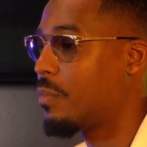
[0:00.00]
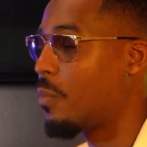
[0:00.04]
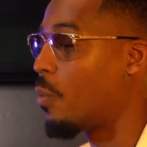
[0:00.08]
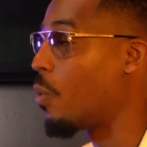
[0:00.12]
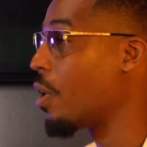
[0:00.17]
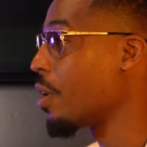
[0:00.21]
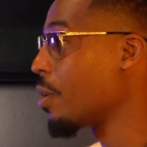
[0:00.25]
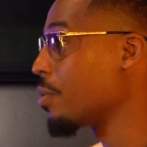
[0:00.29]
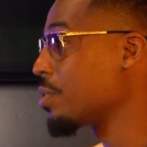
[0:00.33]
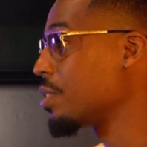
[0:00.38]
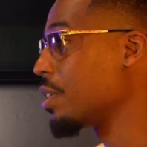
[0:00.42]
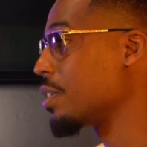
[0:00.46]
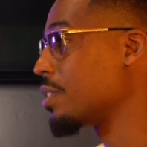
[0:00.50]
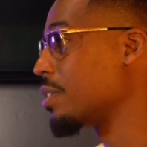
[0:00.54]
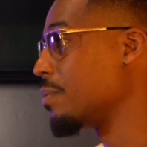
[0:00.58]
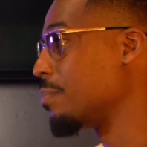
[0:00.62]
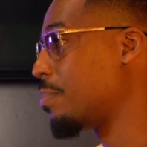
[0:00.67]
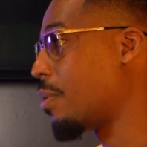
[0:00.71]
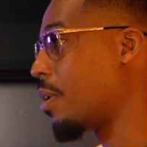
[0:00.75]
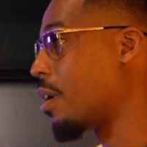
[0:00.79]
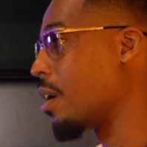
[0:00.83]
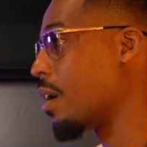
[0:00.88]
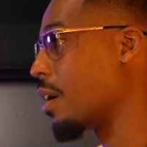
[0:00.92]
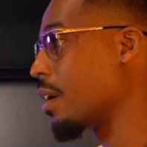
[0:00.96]
106
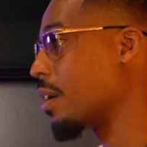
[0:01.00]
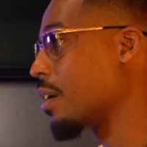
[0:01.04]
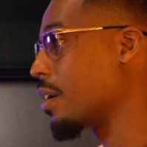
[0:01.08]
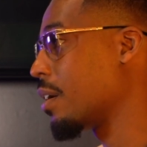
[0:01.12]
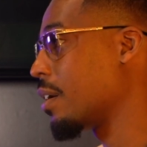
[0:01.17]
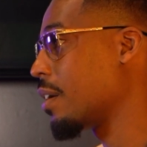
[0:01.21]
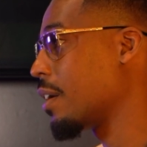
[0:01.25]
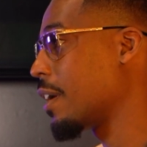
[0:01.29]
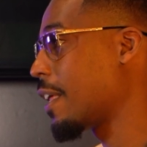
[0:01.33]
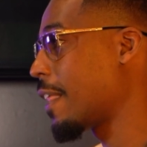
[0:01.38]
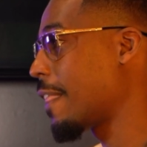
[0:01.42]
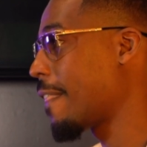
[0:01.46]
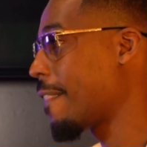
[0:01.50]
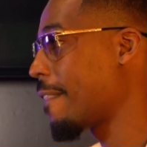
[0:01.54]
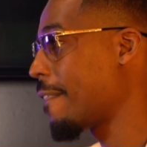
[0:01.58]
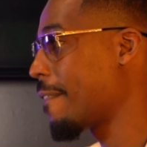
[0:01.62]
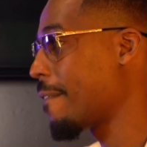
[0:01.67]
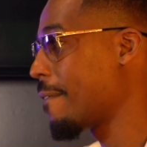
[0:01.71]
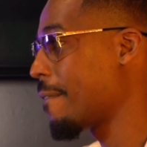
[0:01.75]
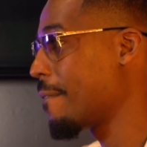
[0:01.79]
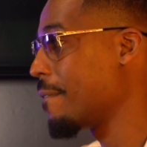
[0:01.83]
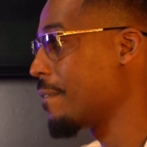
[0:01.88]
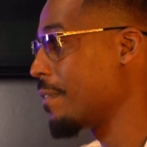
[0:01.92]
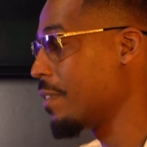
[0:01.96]
and Park. So you were on 106
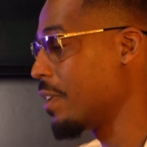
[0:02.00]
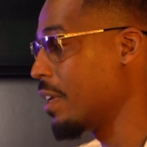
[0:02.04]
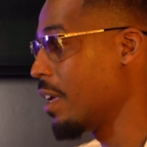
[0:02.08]
and Park.